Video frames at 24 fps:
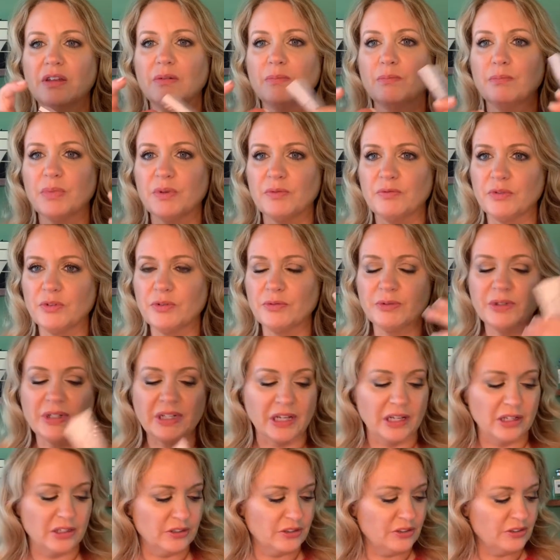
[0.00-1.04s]
but for
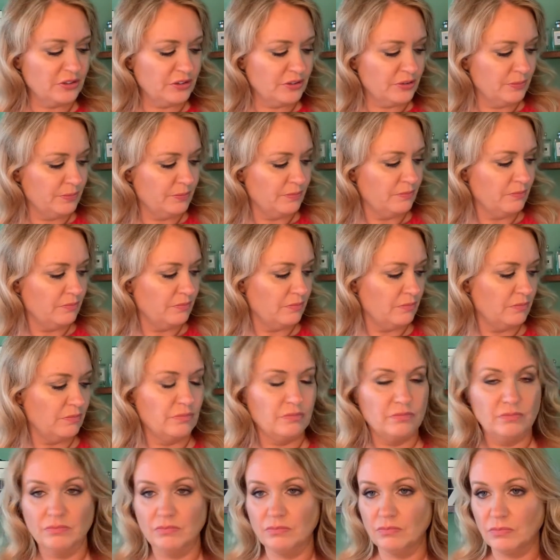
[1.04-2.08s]
$3,
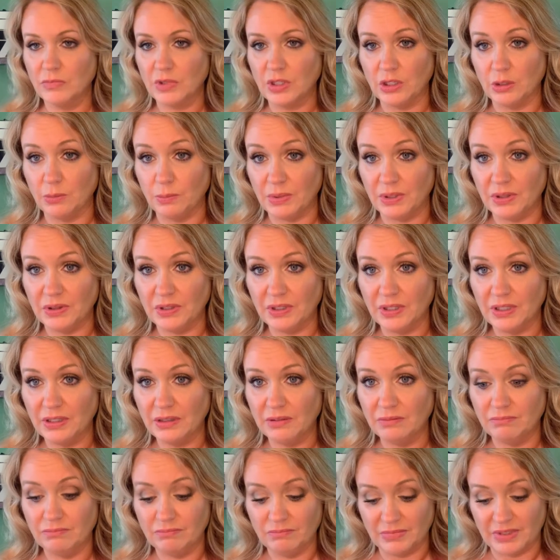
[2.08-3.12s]
can you beat that?
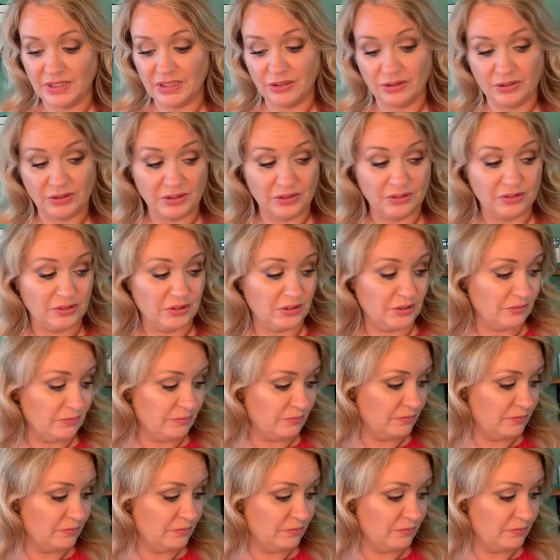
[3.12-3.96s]
I don't think so.